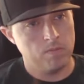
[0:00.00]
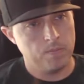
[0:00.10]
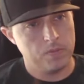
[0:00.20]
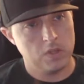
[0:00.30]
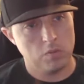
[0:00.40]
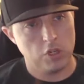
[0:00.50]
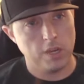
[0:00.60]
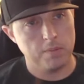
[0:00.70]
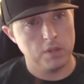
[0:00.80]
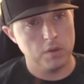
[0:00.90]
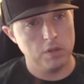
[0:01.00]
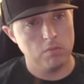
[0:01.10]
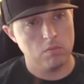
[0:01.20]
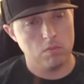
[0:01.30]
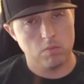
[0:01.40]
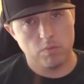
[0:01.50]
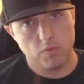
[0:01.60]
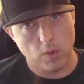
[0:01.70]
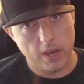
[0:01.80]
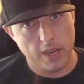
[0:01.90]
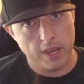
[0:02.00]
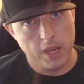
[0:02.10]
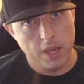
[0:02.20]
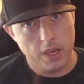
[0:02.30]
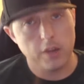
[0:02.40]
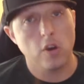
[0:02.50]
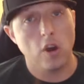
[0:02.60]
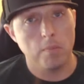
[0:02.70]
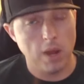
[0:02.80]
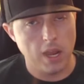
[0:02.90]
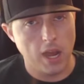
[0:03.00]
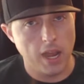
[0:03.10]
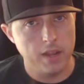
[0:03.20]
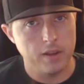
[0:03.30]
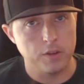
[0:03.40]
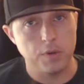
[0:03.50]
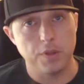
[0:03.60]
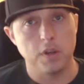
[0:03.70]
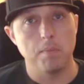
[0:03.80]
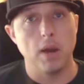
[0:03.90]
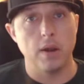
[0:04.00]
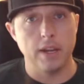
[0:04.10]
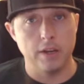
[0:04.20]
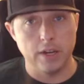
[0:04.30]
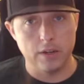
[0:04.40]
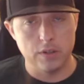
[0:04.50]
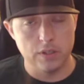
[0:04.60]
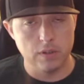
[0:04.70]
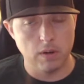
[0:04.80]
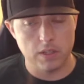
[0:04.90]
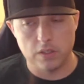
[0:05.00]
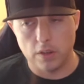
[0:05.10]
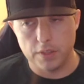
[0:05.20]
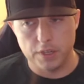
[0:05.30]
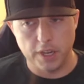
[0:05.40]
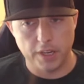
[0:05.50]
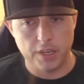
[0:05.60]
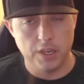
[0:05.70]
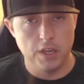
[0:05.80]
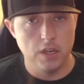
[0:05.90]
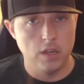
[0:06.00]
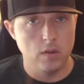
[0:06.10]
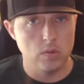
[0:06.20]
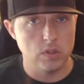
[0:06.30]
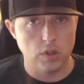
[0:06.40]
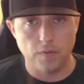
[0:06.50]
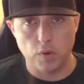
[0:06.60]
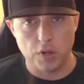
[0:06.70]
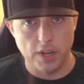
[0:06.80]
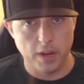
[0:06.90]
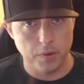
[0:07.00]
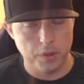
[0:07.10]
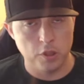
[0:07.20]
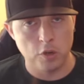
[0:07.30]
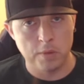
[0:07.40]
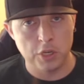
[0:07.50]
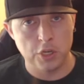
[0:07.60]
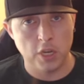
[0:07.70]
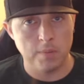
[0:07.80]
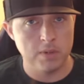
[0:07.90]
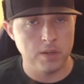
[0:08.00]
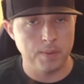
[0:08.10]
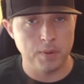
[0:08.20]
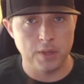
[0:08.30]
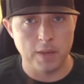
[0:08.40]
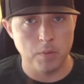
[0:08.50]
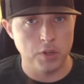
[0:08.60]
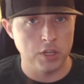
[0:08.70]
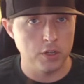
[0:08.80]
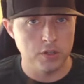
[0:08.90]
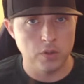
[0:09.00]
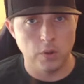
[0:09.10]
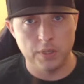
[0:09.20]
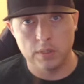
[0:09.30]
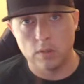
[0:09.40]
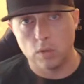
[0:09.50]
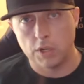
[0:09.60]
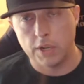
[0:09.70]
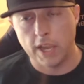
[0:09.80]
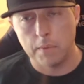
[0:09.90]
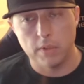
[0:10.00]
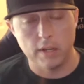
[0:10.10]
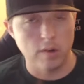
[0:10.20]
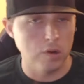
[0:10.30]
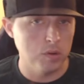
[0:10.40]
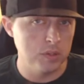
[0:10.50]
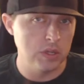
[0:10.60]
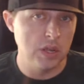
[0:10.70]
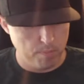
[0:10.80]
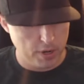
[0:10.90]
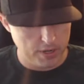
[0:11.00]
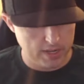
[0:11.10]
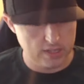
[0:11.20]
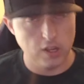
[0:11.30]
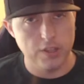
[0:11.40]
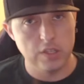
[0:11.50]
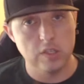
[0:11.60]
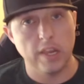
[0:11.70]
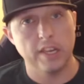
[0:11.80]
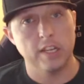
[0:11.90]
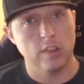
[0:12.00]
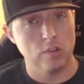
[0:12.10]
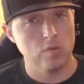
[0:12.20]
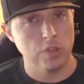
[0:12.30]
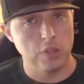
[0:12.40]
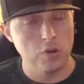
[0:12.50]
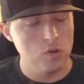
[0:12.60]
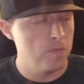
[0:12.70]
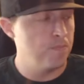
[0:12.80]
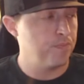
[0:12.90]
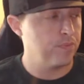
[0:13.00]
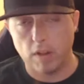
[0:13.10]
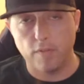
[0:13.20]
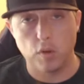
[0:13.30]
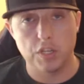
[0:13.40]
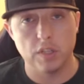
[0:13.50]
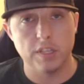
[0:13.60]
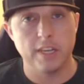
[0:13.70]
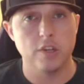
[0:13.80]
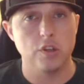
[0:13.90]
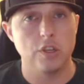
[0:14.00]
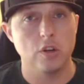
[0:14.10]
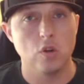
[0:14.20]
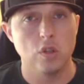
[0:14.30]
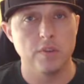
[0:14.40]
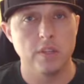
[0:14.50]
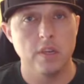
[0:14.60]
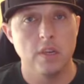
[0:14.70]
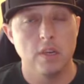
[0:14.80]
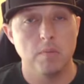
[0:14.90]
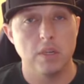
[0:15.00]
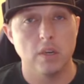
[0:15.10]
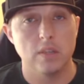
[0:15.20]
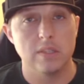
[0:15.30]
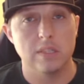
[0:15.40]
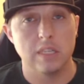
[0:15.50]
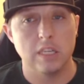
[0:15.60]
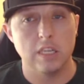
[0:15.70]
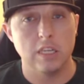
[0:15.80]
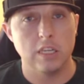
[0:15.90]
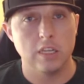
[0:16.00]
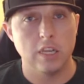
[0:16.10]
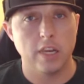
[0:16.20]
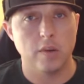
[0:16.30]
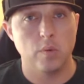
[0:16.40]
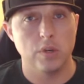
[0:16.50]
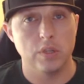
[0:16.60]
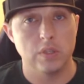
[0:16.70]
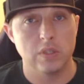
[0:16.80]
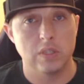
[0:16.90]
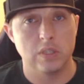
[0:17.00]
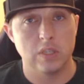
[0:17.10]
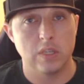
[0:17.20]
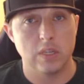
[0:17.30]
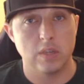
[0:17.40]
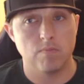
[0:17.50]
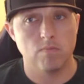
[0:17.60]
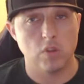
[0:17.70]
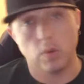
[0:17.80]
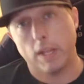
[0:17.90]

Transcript: some shape to it. That's why it caught my eye. I knew nothing about Andy Anderson. I saw the deck, was looking for a deck with a little bit of shape. Typically, I'm looking at Hisoyas or Caballeros, but I saw this deck and it looked really cool. Unfortunately, I couldn't get a hold of it because the deck was sold